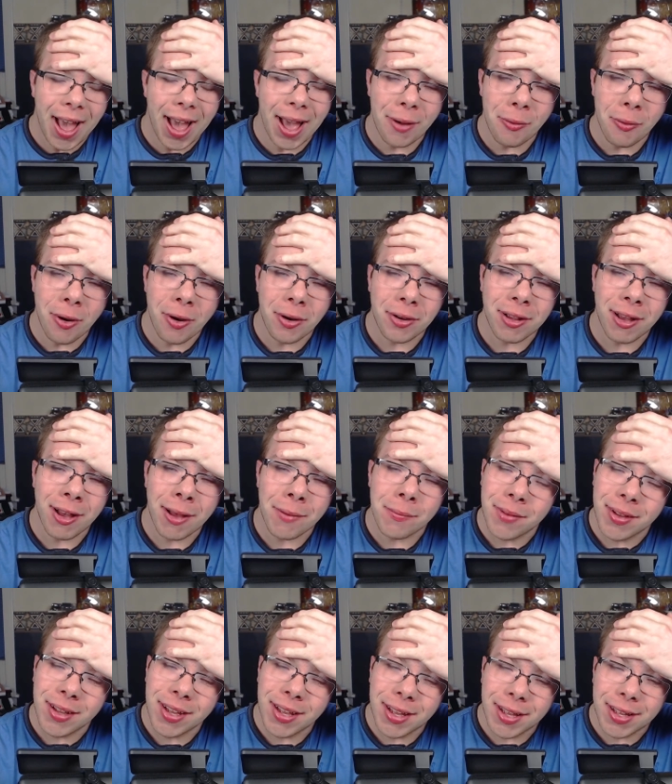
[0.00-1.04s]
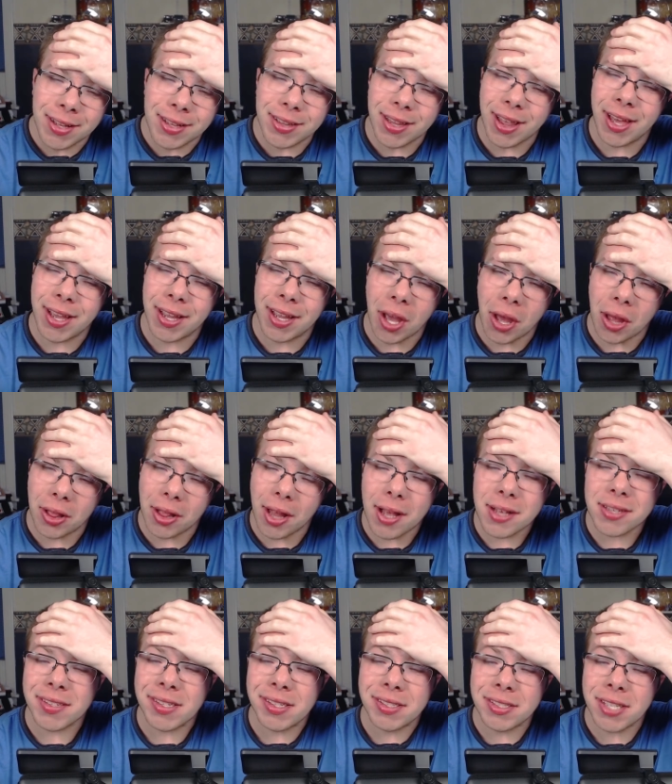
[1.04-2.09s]
I woke up like
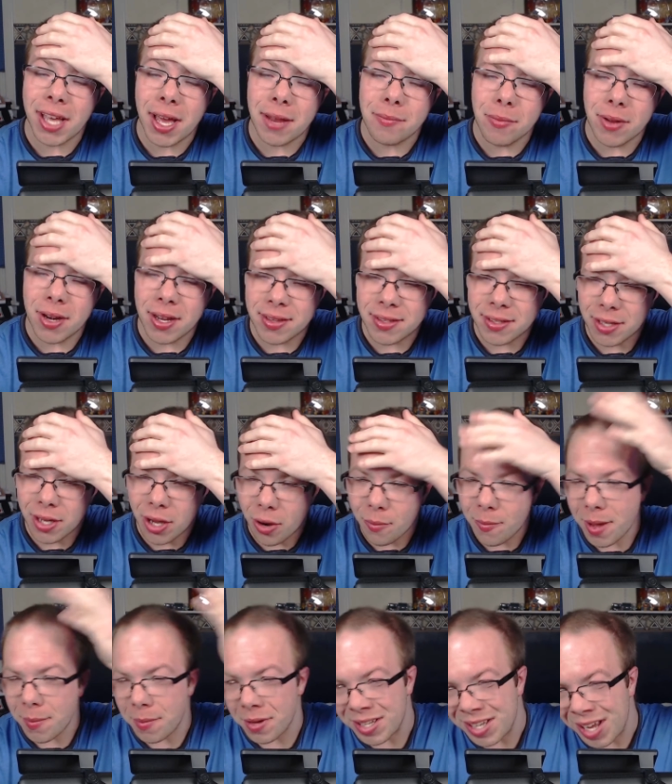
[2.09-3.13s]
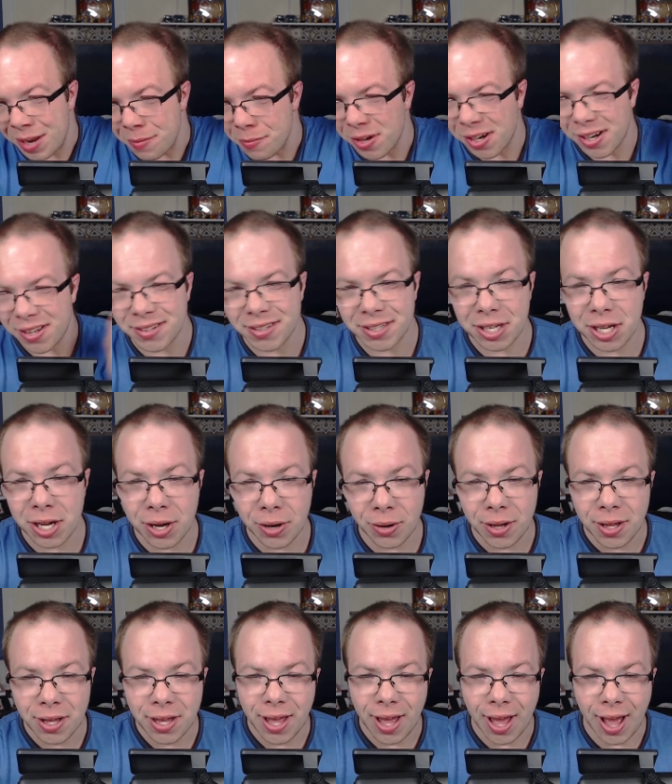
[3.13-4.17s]
less than 10 minutes ago, maybe 10 minutes ago.
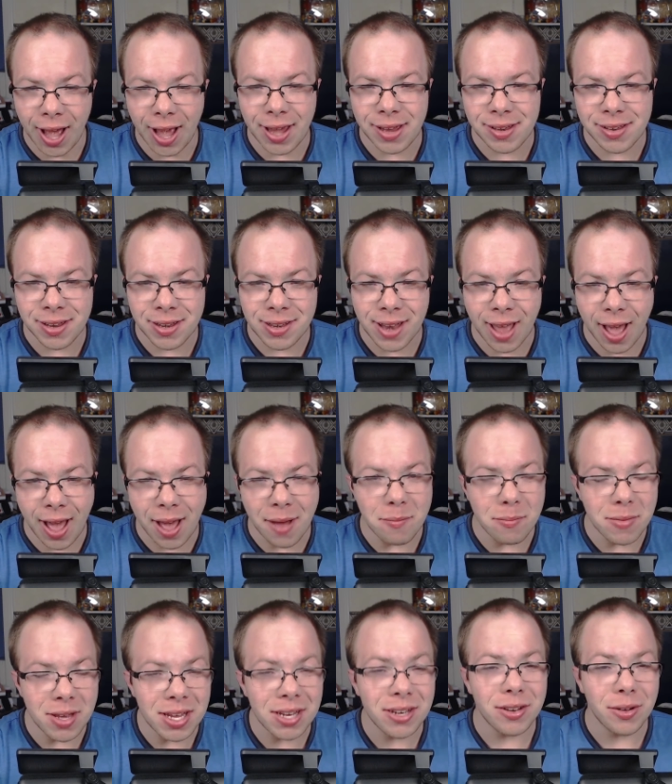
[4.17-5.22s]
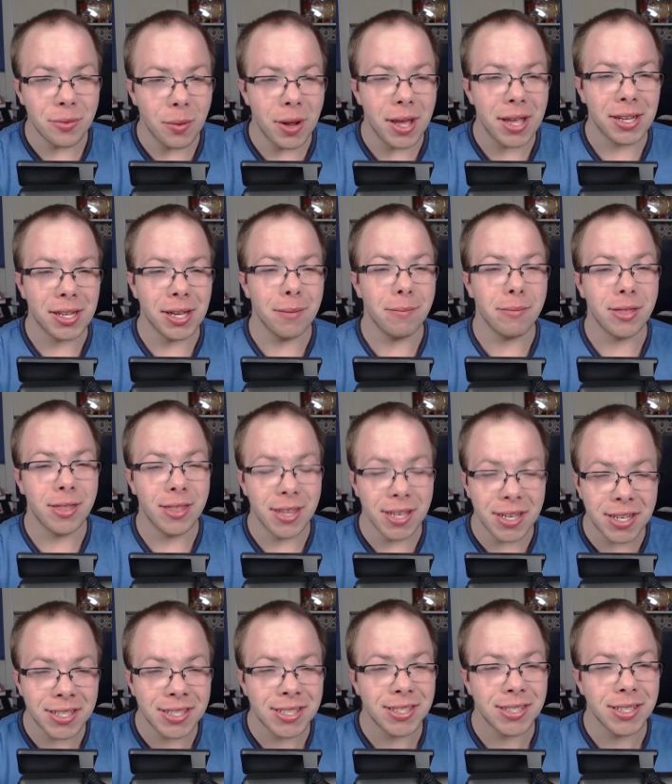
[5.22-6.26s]
I did not mean to wake up
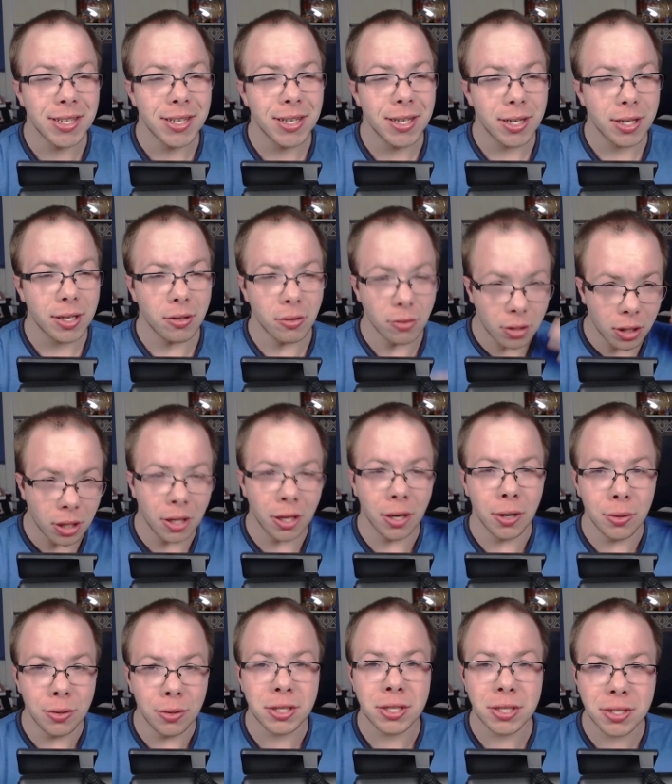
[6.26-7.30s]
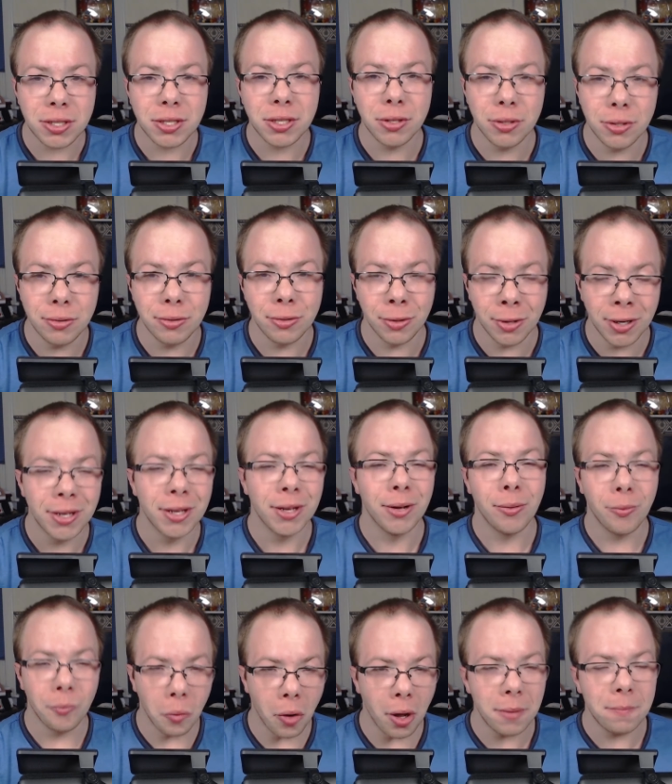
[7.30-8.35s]
this close to
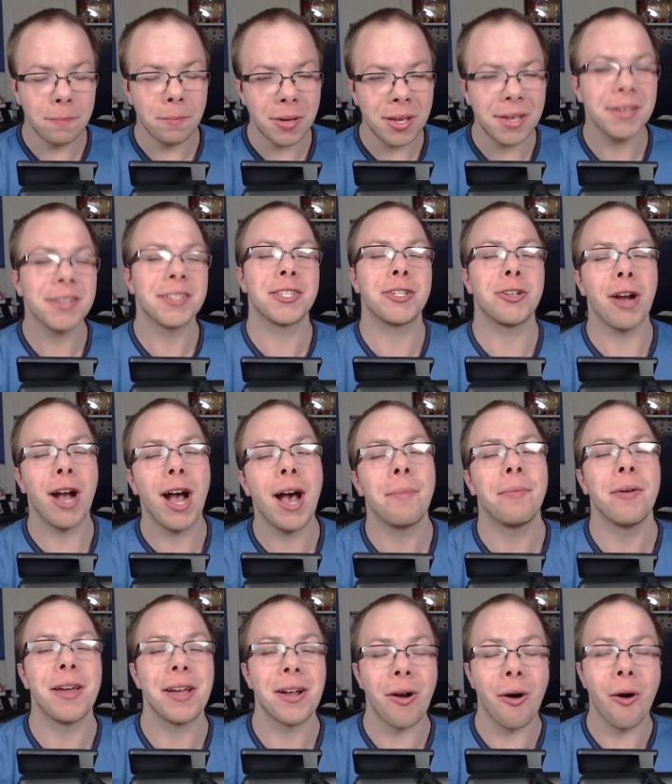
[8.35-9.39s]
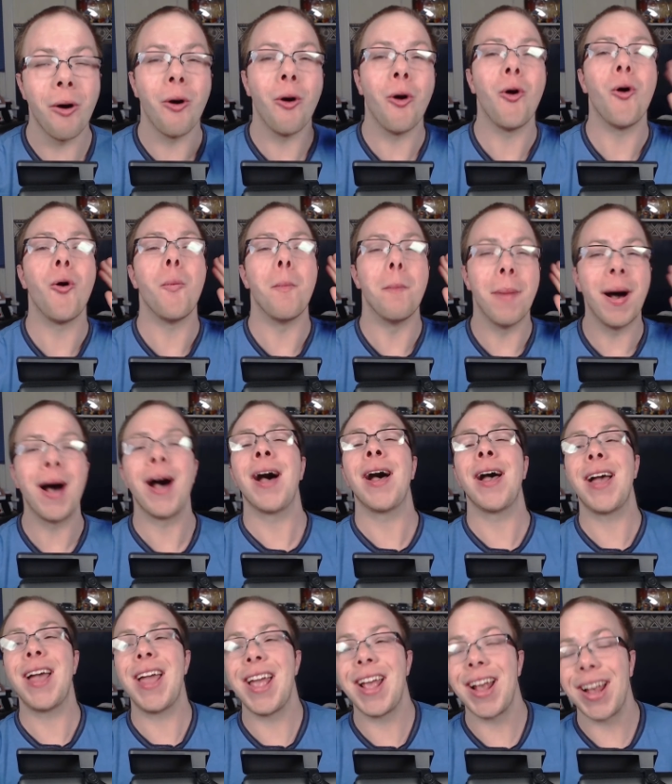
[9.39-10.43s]
One Piece dropping. Oh
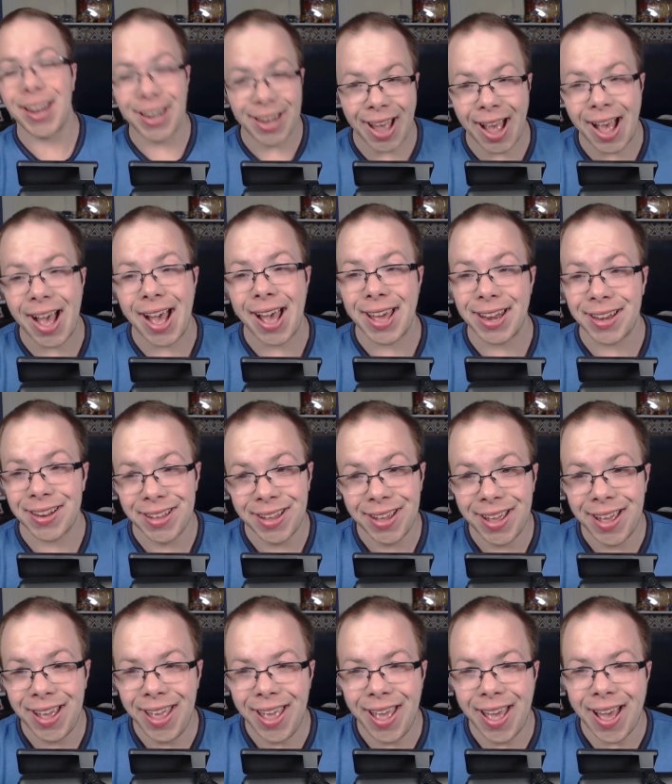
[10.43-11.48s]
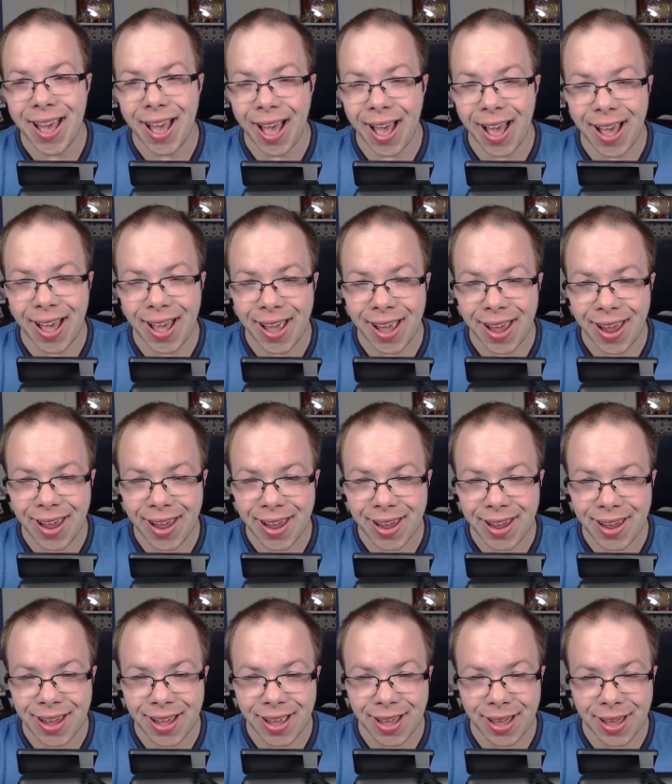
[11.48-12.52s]
my god.
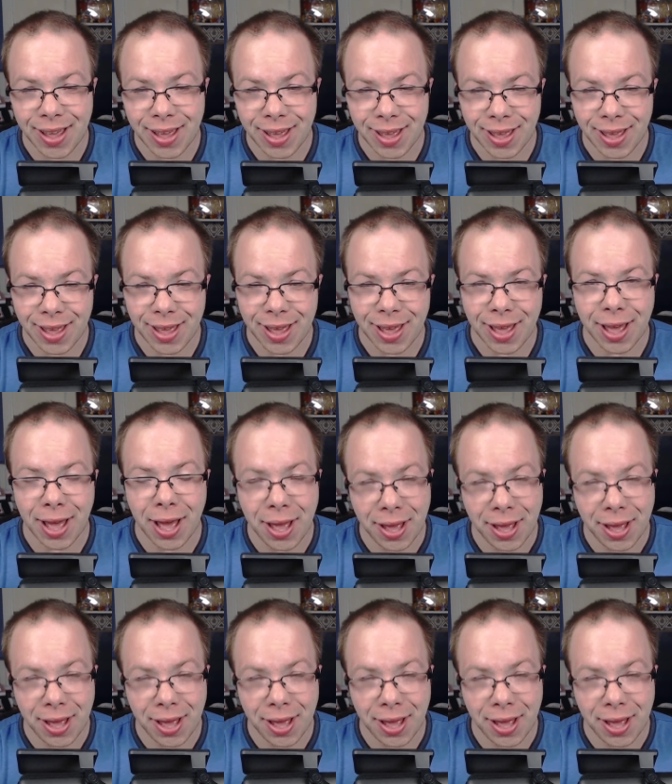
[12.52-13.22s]
I am